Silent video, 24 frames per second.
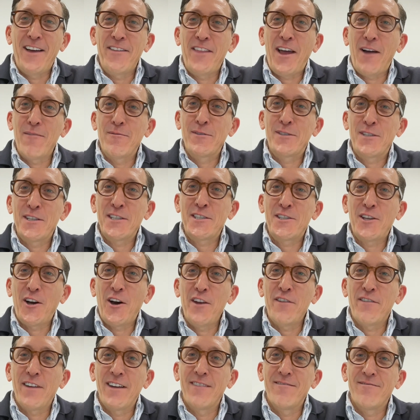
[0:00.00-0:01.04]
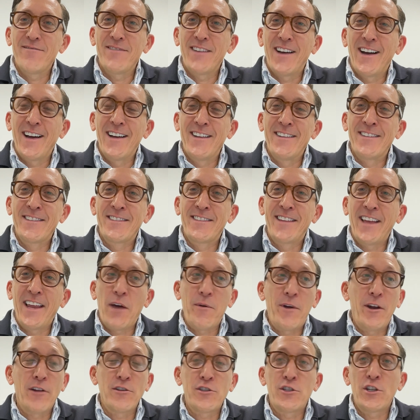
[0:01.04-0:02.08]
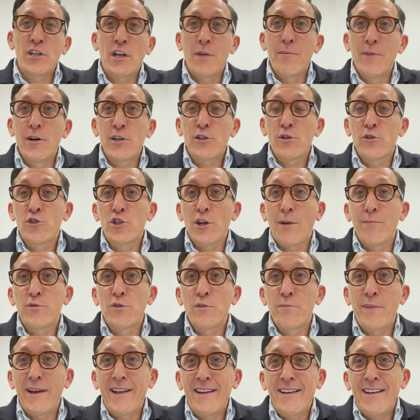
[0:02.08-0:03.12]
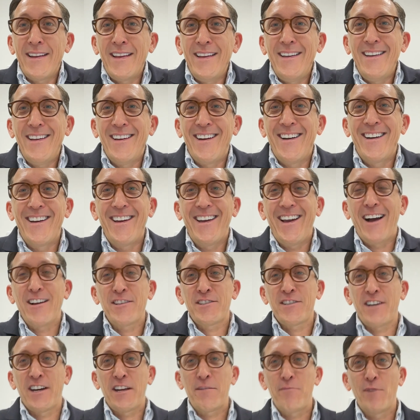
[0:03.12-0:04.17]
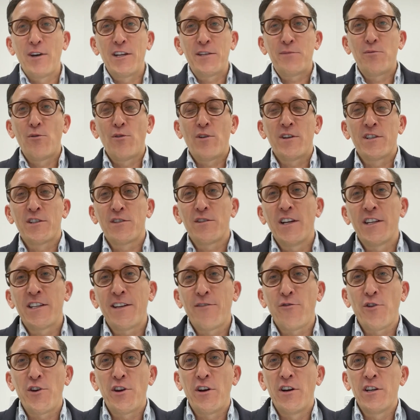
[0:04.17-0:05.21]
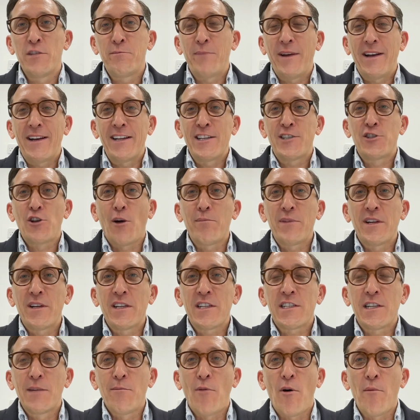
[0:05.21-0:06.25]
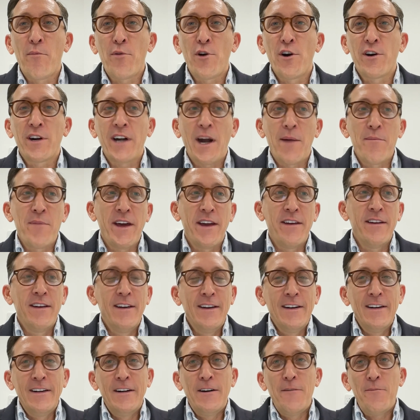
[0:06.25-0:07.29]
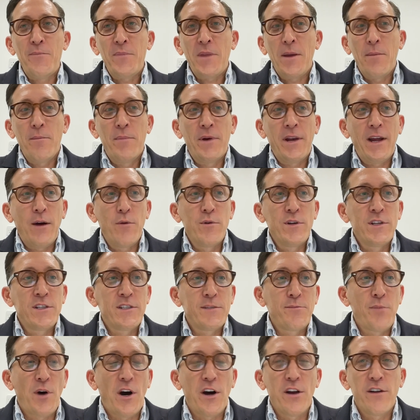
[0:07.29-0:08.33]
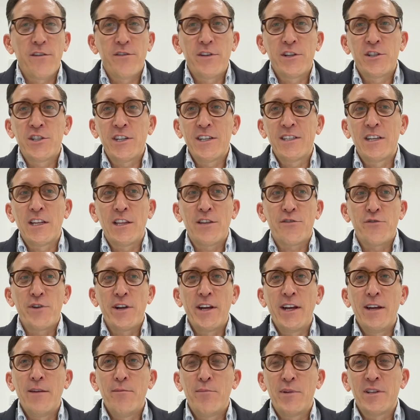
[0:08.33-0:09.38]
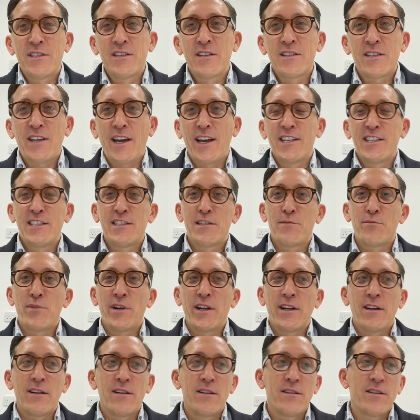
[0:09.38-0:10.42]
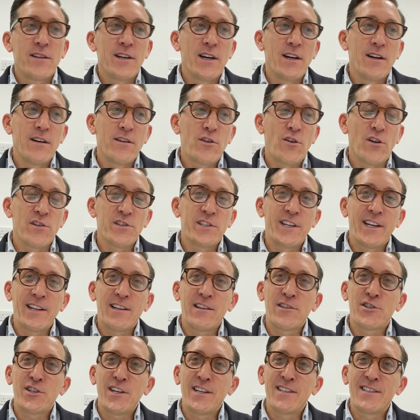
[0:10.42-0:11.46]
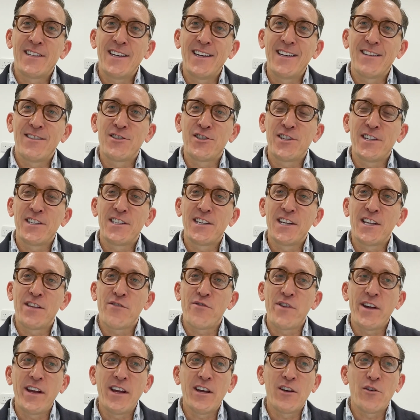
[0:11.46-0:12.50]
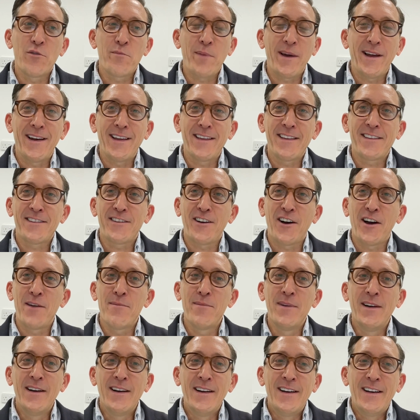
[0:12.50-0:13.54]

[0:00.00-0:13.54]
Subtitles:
that was the start of it. And then I went on to commercial jobs with Bentley outside of motorsport, because as everyone knows, Bentley stopped its Le Mans program then. But I was part of the GT3 business case to bring the Continental GT into GT3 at Bentley at the time.